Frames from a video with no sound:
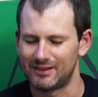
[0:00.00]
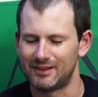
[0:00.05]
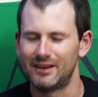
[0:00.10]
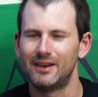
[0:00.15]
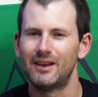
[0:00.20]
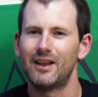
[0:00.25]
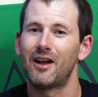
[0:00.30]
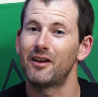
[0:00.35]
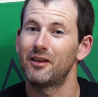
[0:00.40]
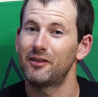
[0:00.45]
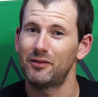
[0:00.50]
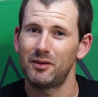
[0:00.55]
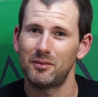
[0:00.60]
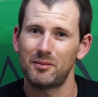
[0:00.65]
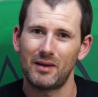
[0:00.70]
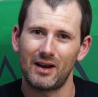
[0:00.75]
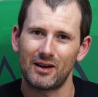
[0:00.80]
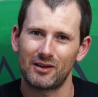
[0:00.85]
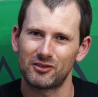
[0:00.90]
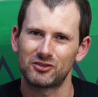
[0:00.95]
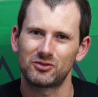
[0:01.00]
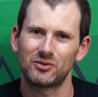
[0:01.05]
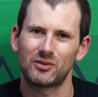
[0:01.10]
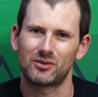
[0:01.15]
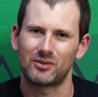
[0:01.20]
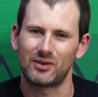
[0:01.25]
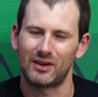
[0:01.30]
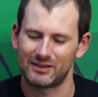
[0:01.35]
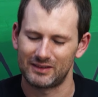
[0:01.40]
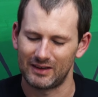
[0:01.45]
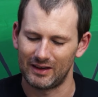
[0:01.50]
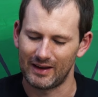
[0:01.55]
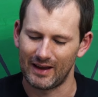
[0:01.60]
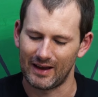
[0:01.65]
None of it matters with crested